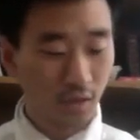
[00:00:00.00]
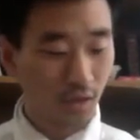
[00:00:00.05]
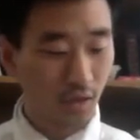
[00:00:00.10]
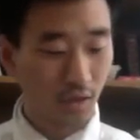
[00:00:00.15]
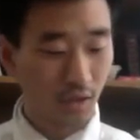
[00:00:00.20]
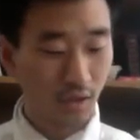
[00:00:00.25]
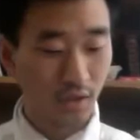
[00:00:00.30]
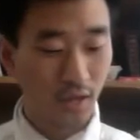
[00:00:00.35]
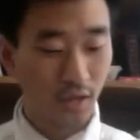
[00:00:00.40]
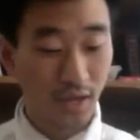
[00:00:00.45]

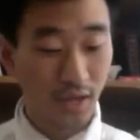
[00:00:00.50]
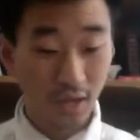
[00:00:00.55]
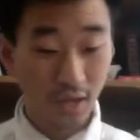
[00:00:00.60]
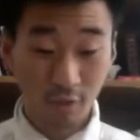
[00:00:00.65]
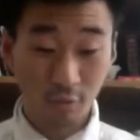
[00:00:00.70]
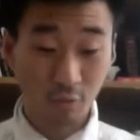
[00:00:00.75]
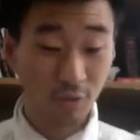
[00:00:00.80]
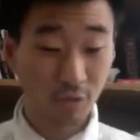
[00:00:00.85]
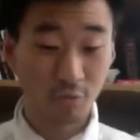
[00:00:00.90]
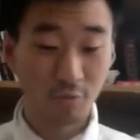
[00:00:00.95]
uh,
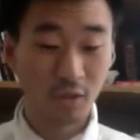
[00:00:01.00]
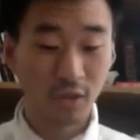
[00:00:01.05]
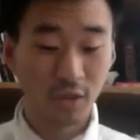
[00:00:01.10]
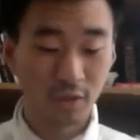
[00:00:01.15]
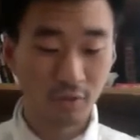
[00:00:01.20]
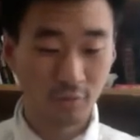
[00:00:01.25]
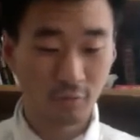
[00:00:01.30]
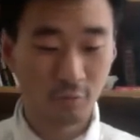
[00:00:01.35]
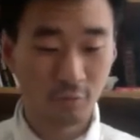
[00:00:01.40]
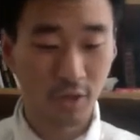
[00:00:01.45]
it was a
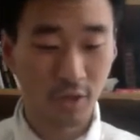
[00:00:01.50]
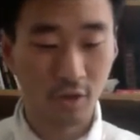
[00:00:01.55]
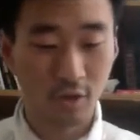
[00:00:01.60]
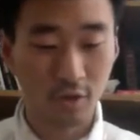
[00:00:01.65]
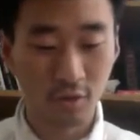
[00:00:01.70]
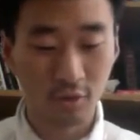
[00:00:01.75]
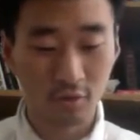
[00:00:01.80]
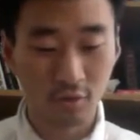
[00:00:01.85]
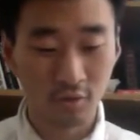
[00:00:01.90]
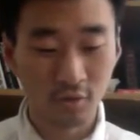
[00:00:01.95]
really great
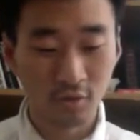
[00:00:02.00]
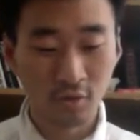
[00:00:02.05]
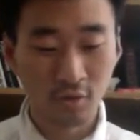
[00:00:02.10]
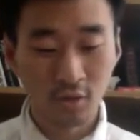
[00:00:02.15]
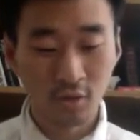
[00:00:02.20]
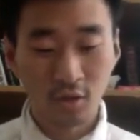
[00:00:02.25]
article.